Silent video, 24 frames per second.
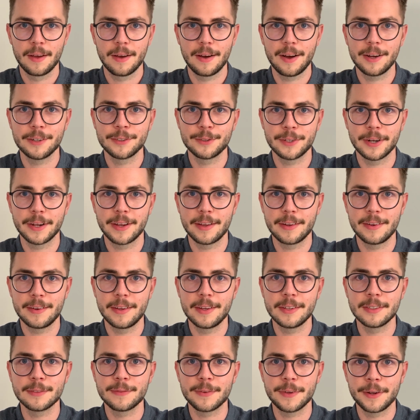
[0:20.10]
Andrei, in
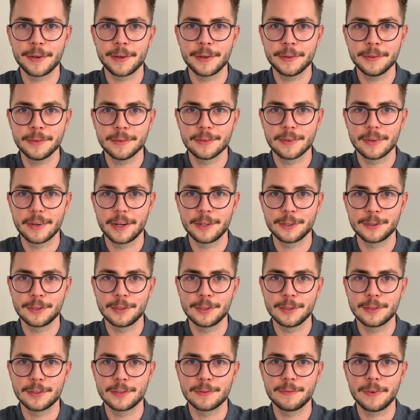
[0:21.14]
his video,
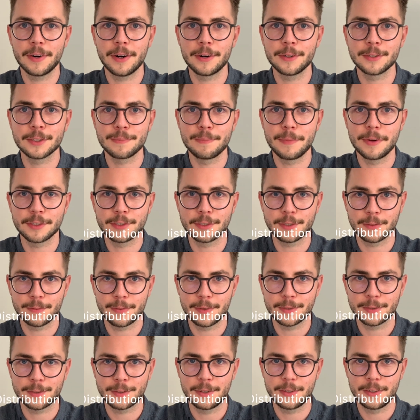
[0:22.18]
introduced various measures of
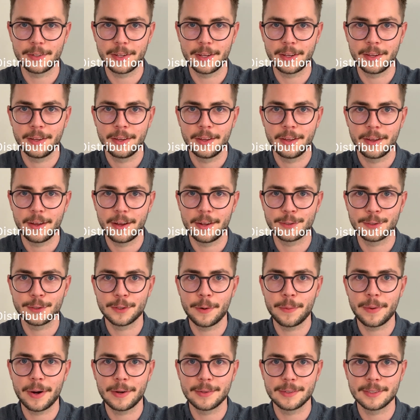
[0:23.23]
uncertainty and
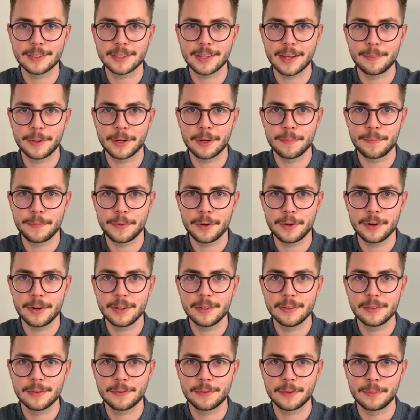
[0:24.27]
showed how this can be
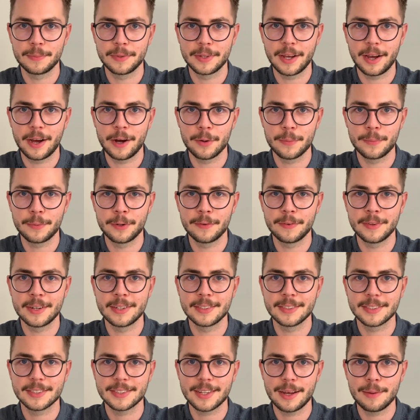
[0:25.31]
computed from the output of an
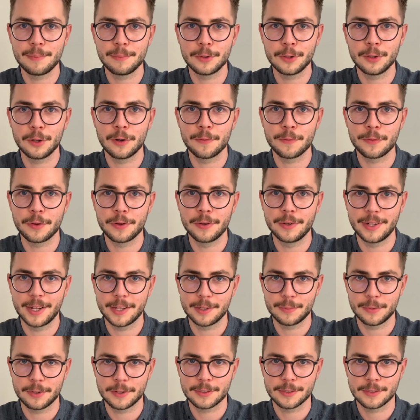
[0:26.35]
ensemble of neural
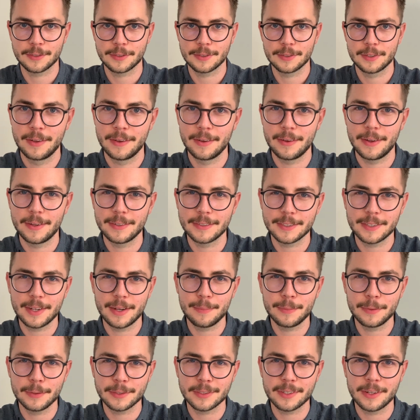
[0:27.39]
networks.
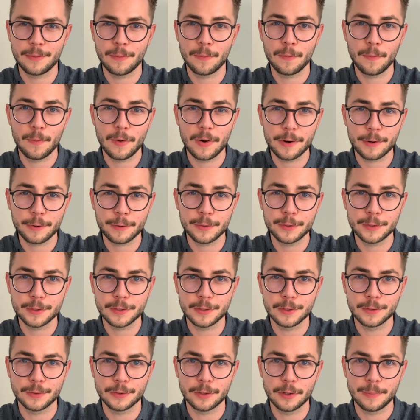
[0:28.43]
Ensembles had one
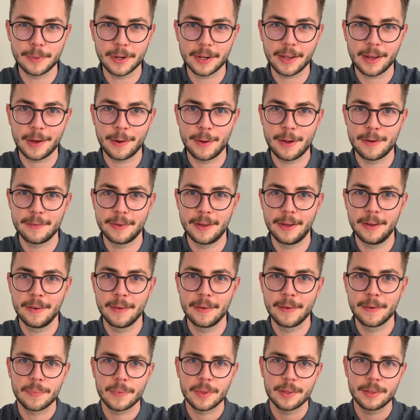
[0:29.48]
crucial drawback, however.
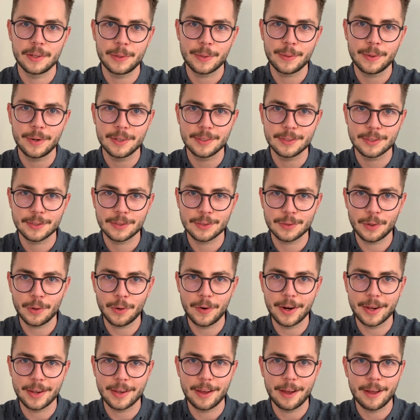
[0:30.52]
They require
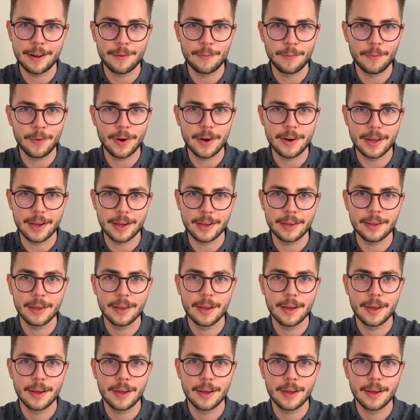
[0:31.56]
storing and running